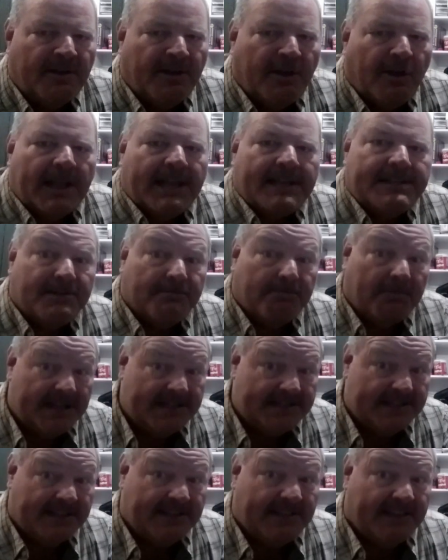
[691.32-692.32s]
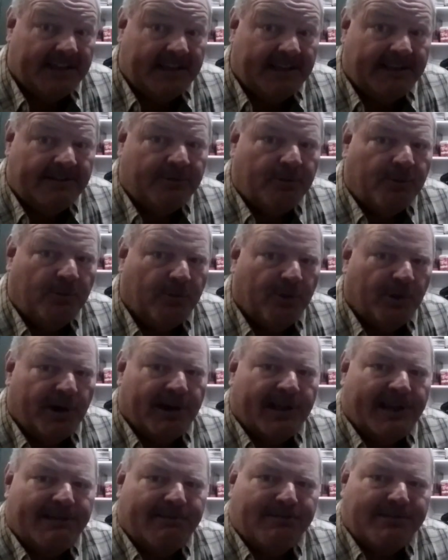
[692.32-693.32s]
Okay, so basically
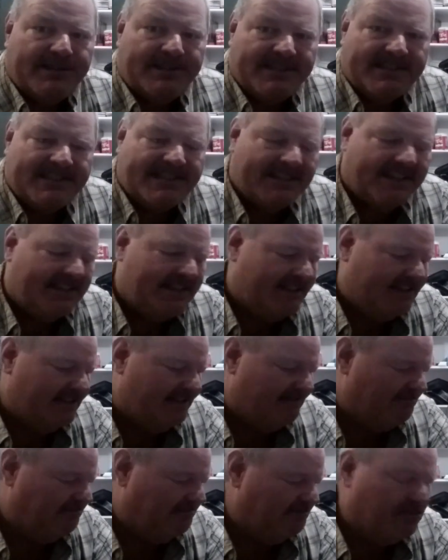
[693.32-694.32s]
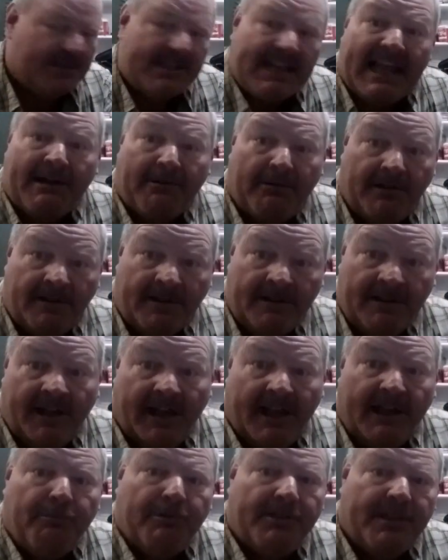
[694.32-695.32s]
where I was at
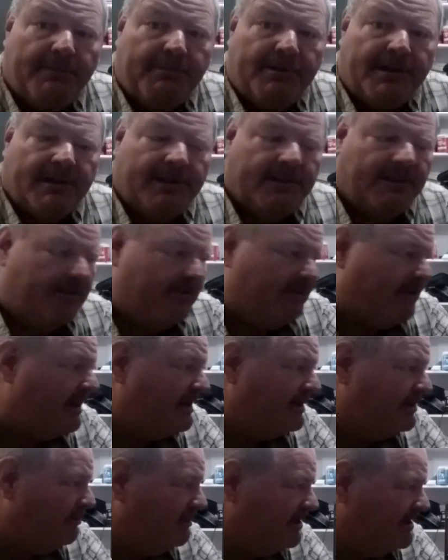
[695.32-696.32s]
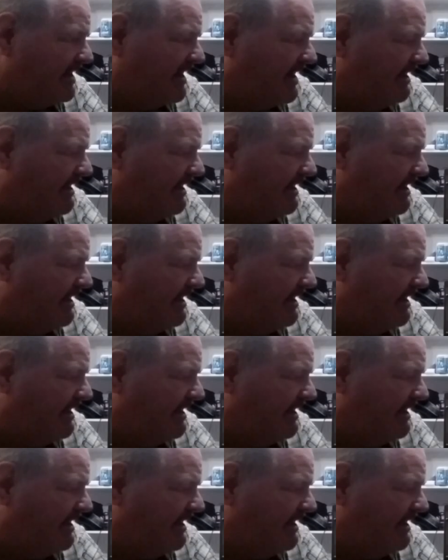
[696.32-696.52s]
with that particular device was